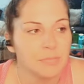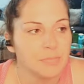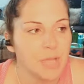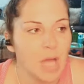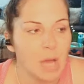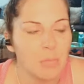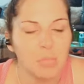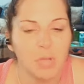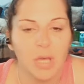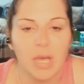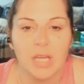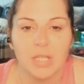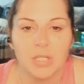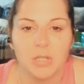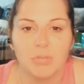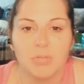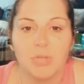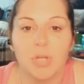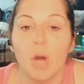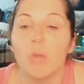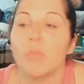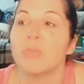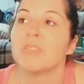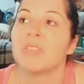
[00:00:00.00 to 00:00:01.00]
I'm glad you
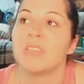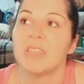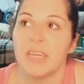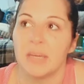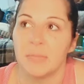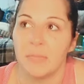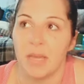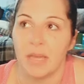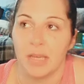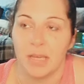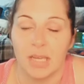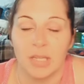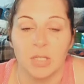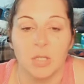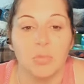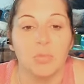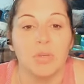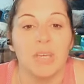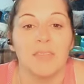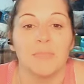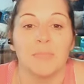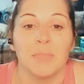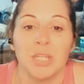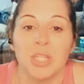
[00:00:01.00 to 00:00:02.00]
don't see me and you
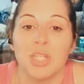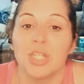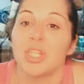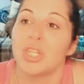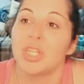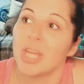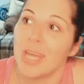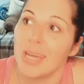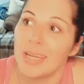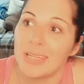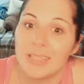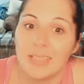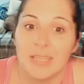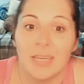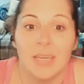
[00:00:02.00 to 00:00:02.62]
give me shit.